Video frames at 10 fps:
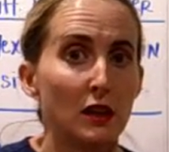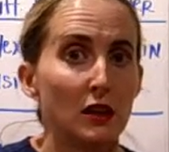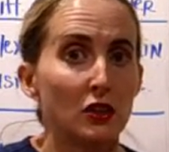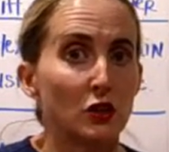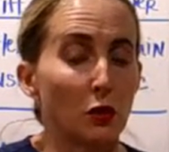
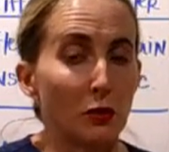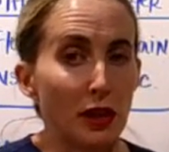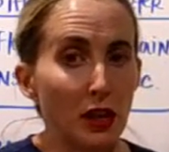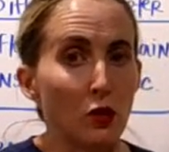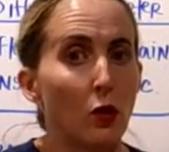So we're
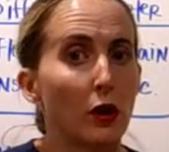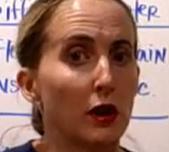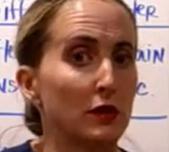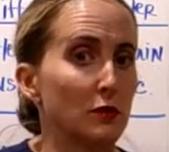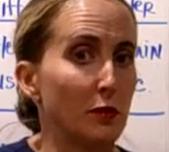making
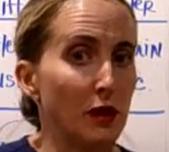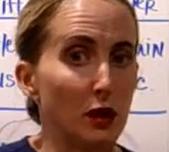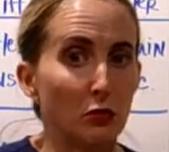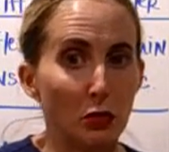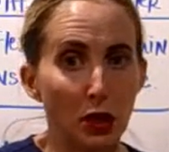organs, we're
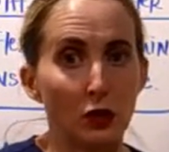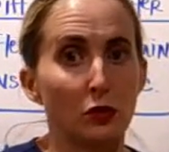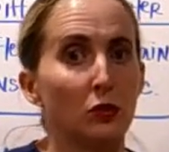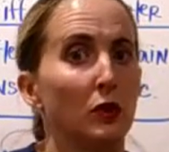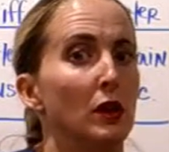making
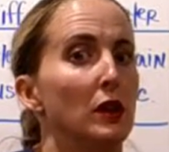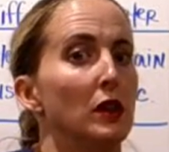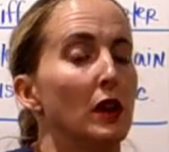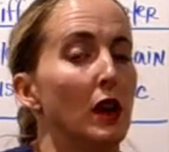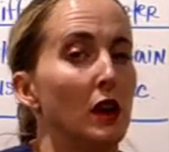bone,
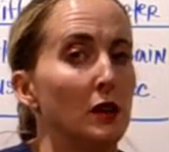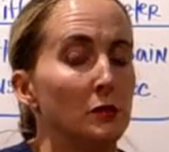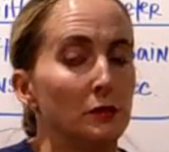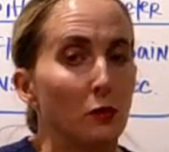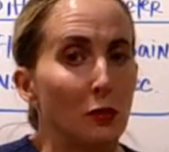we're